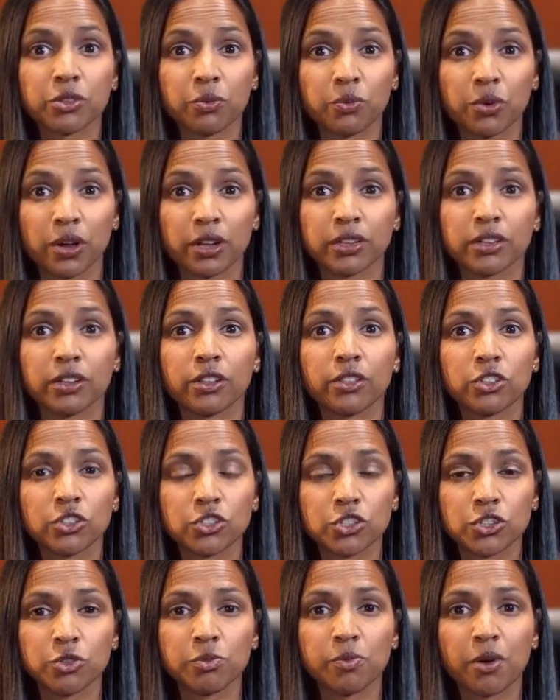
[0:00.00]
what the
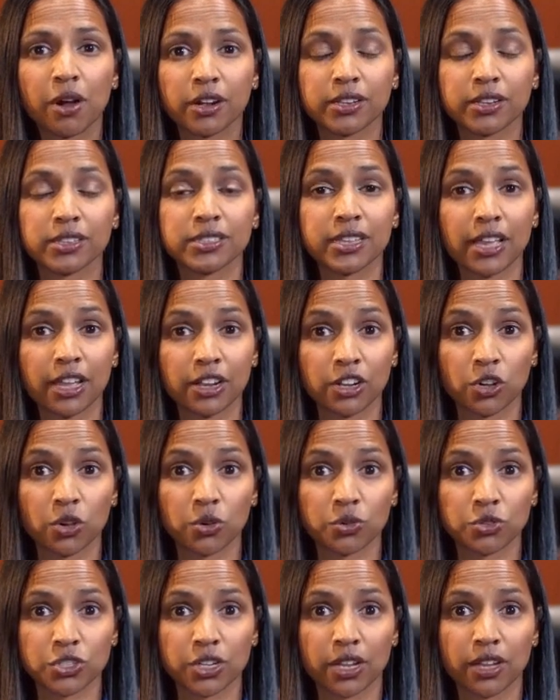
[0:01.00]
two parties can
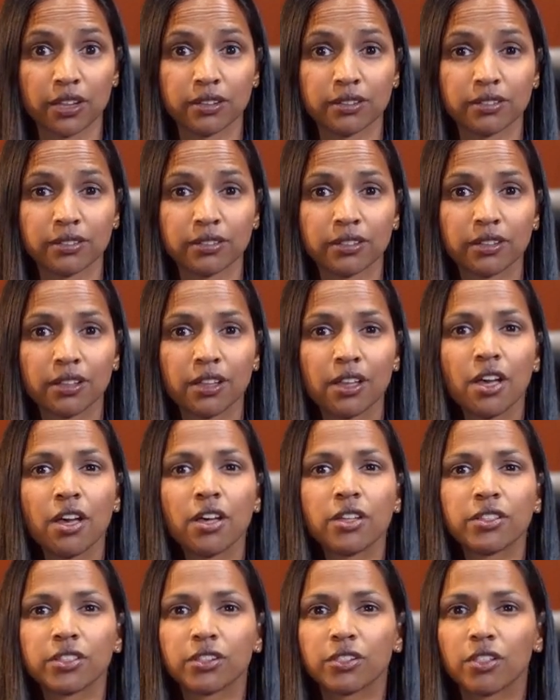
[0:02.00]
negotiate.
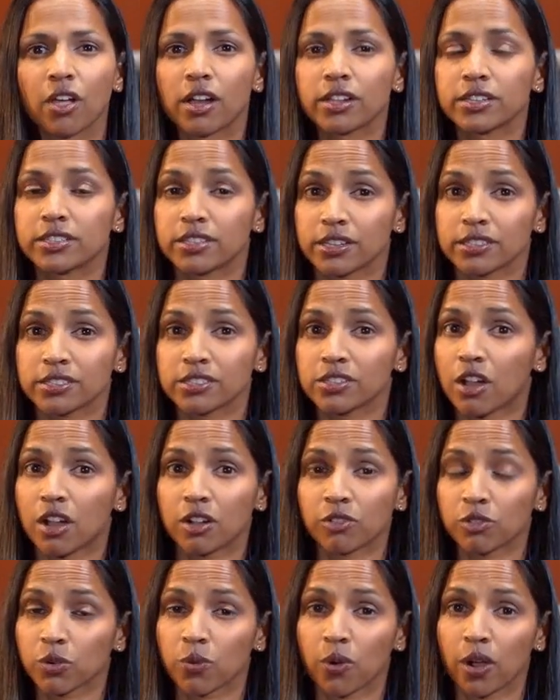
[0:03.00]
The law does not
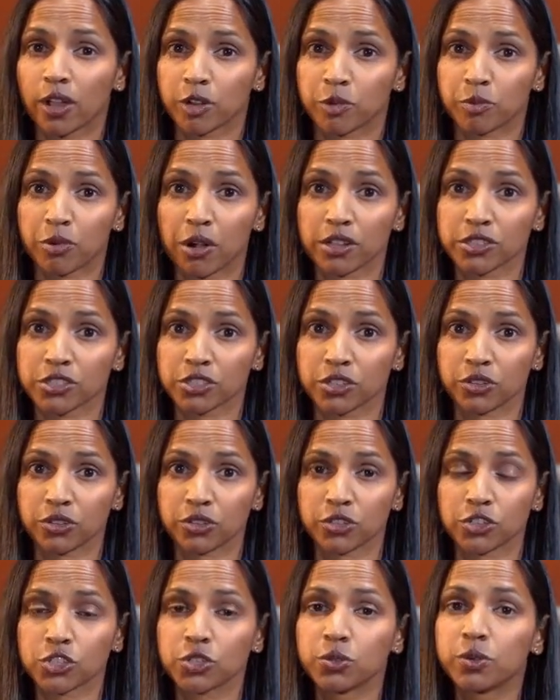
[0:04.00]
require
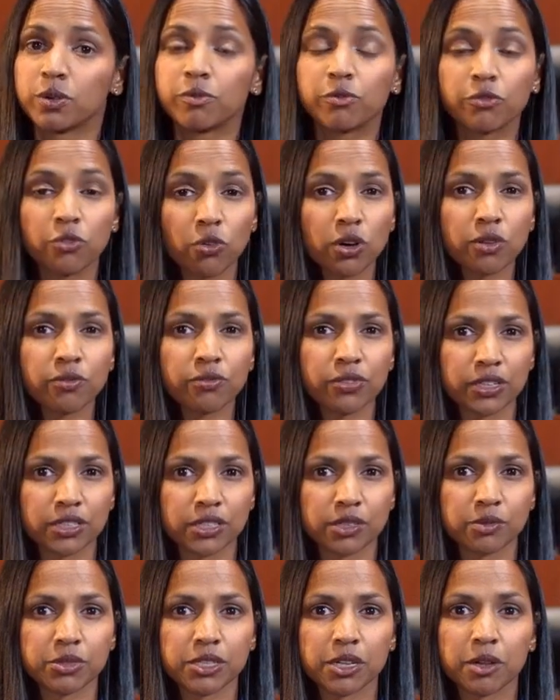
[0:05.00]
prosecutors to inform
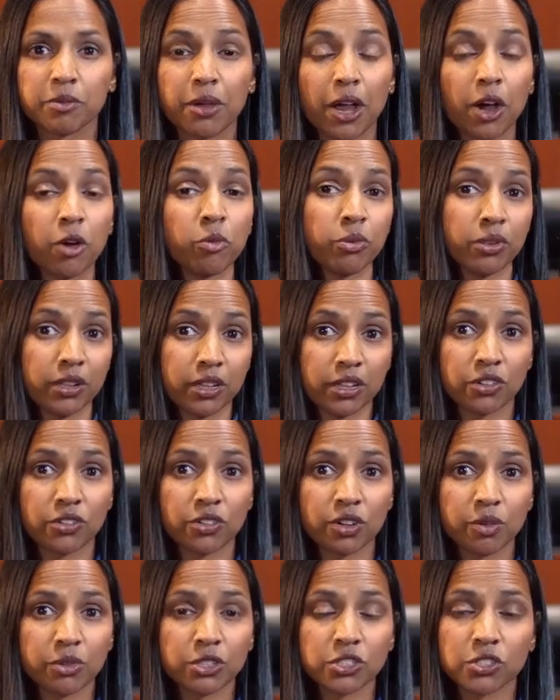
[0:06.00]
victims about plea
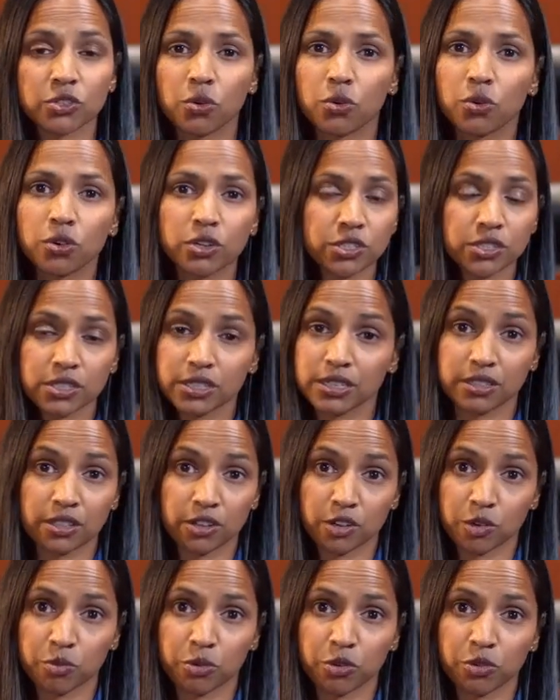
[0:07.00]
agreements or seek their
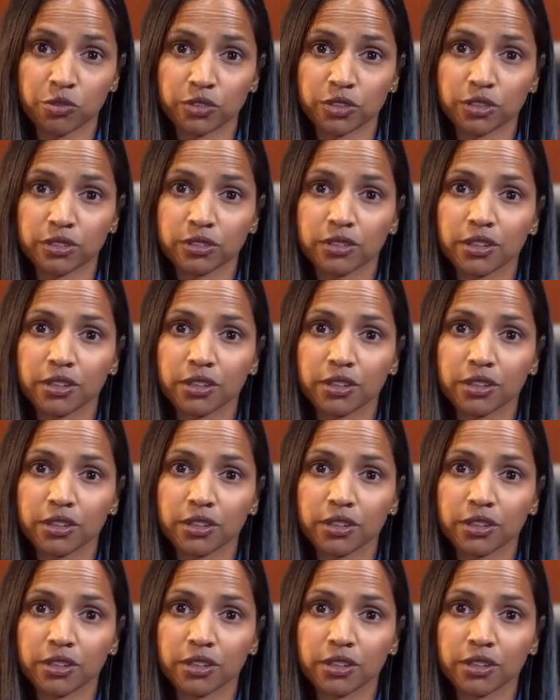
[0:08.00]
approval,